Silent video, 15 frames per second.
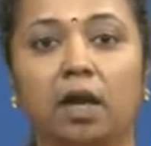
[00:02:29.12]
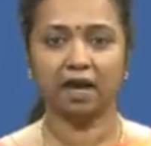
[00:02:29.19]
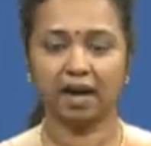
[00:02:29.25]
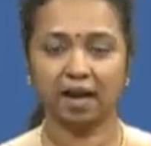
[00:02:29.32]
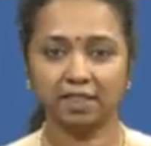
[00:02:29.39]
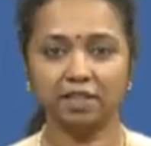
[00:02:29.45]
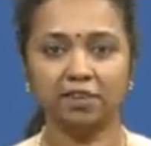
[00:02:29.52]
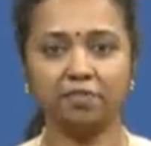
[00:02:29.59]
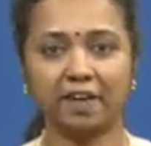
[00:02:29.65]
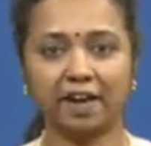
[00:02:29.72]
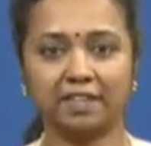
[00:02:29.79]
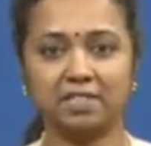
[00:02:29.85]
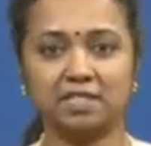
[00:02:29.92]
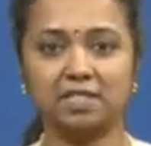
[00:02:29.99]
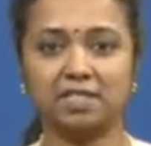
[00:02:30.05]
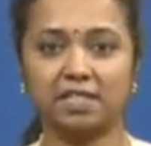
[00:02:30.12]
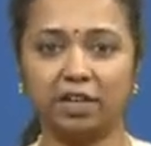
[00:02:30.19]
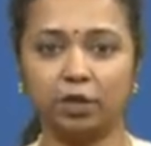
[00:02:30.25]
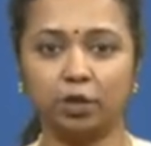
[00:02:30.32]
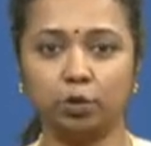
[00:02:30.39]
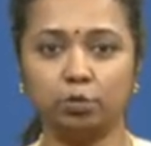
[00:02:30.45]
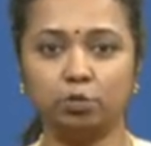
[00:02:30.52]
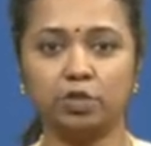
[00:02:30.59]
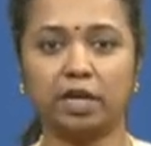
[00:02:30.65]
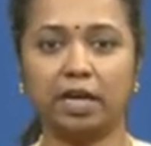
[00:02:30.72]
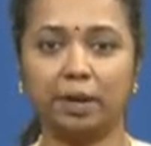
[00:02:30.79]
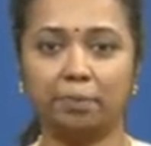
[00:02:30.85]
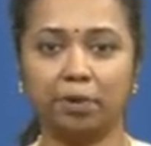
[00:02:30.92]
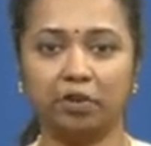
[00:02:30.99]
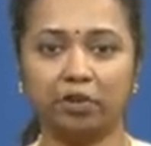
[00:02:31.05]
Other factors include
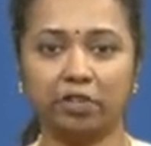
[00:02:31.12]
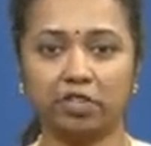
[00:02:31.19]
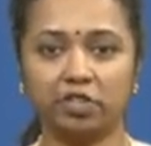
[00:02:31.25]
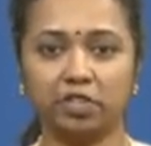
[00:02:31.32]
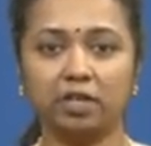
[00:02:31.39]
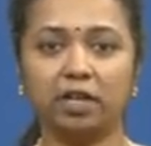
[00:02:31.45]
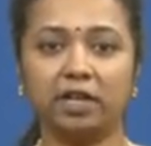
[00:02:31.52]
emigration.